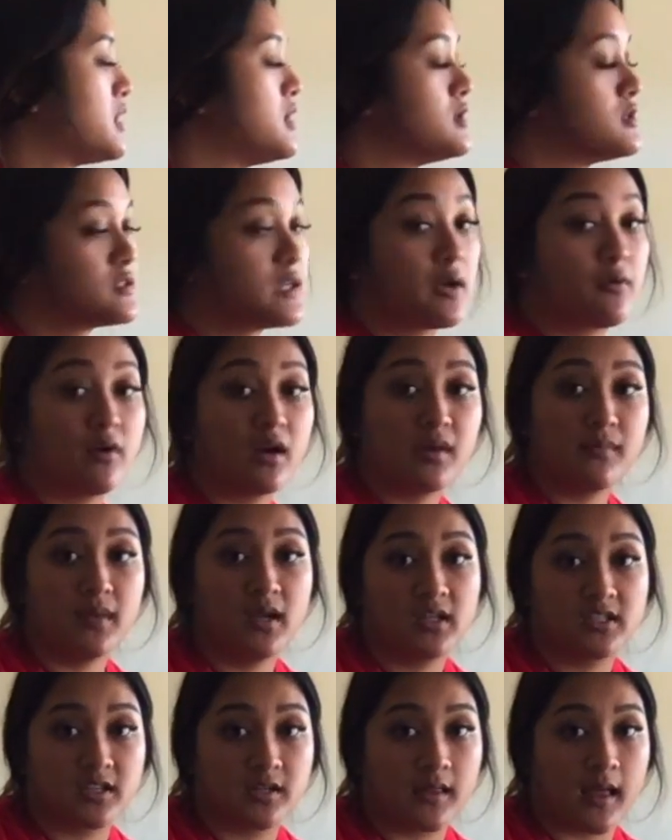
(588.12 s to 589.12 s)
So I want to
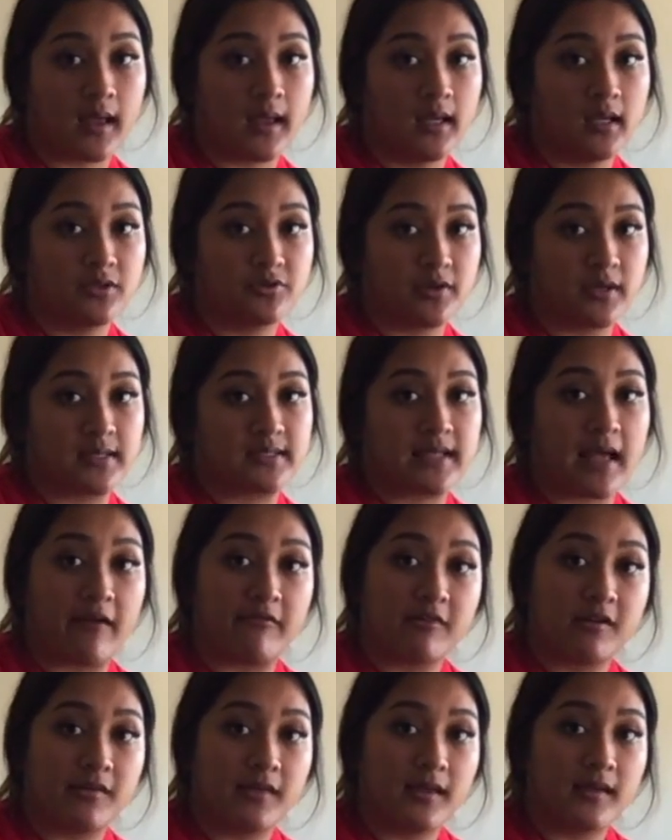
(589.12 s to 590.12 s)
make sure that he drinks
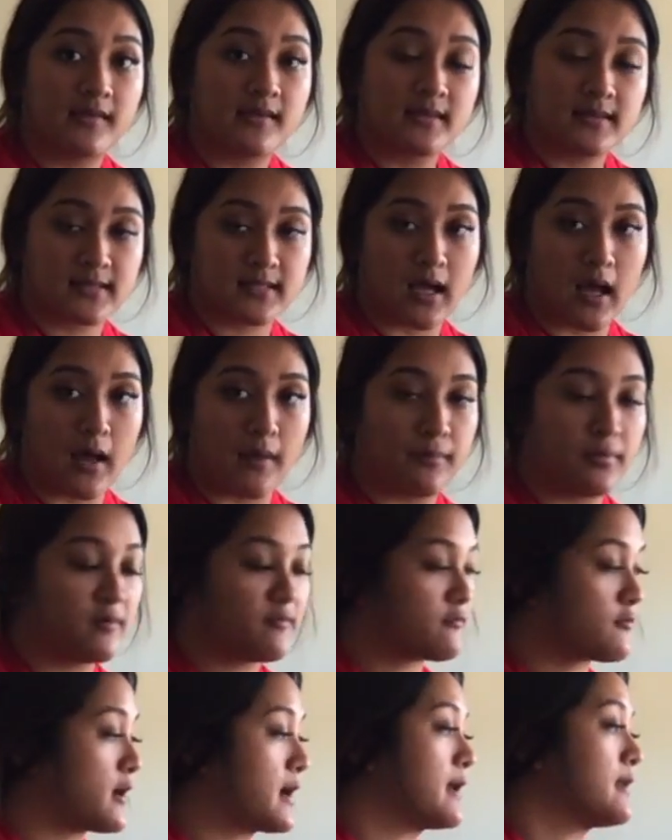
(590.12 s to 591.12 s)
everything in this cup
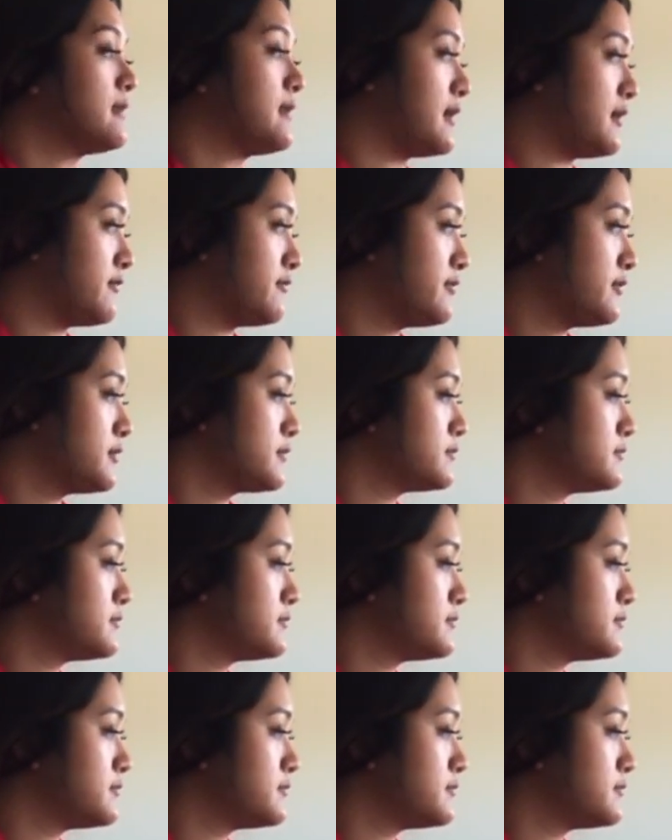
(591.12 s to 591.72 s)
before I leave.